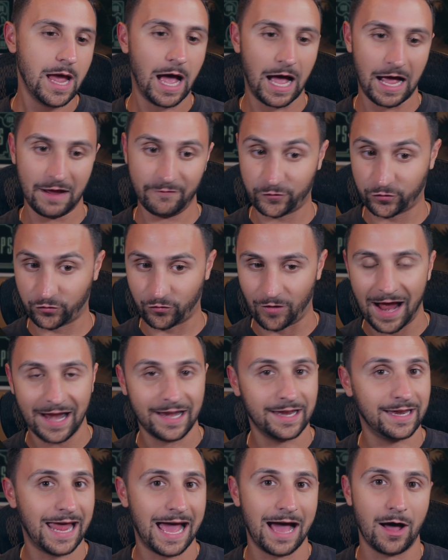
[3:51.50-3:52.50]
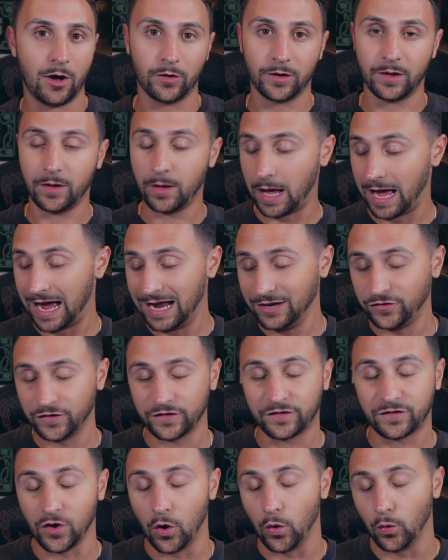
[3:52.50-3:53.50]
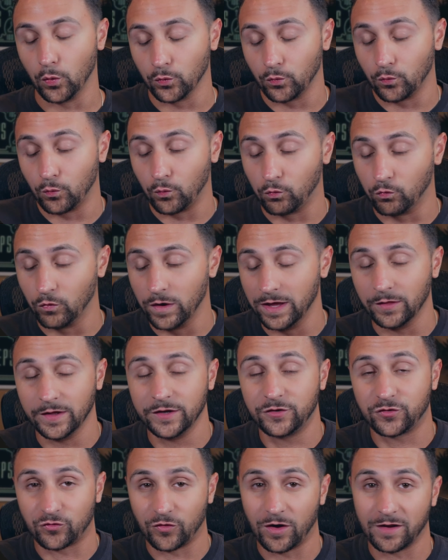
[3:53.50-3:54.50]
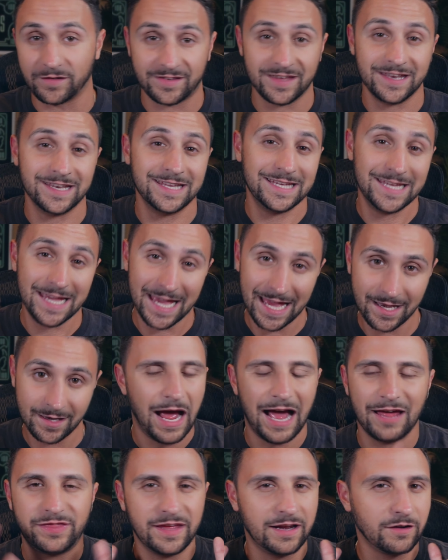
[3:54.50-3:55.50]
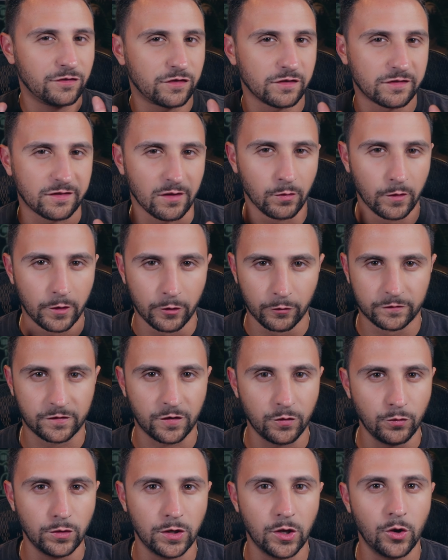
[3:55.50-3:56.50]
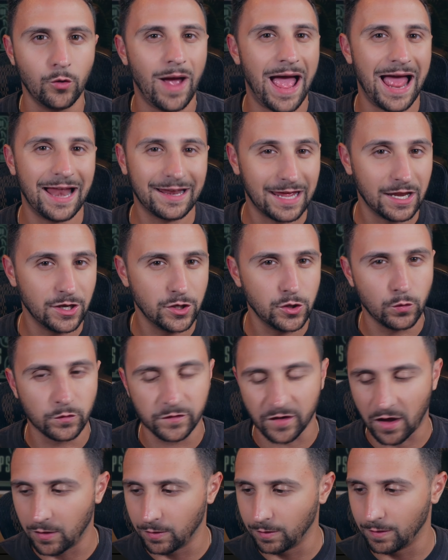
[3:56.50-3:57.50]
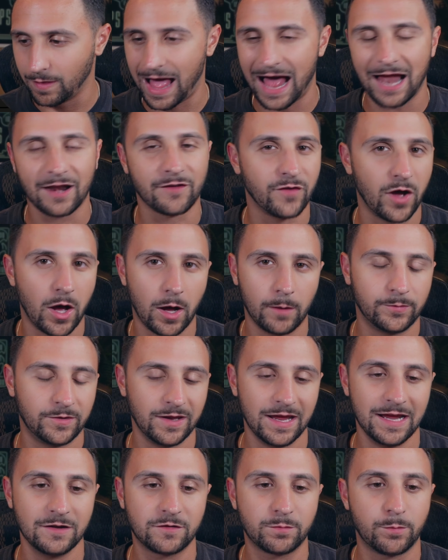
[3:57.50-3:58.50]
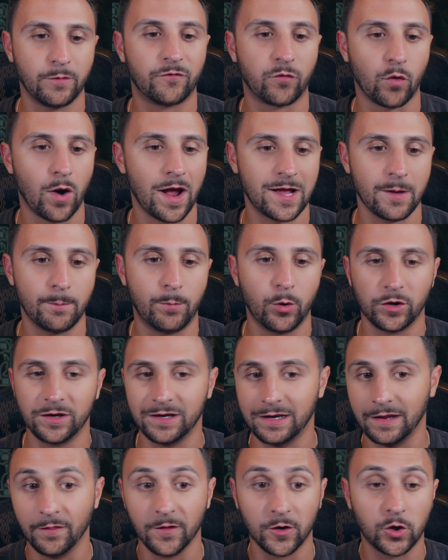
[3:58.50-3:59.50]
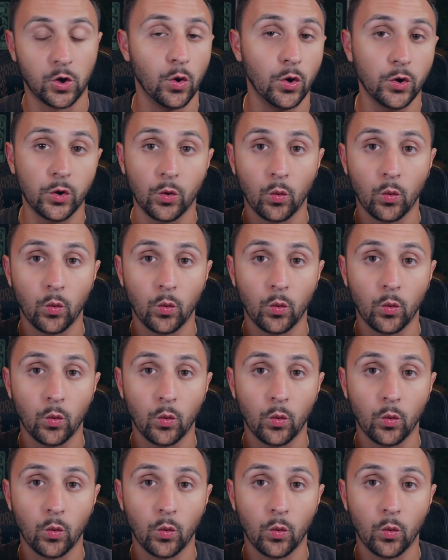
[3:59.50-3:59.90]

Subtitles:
I've tried it out. I just don't really trust it yet. I think it's just a little too new and can use a lot of updates before I could put it in the good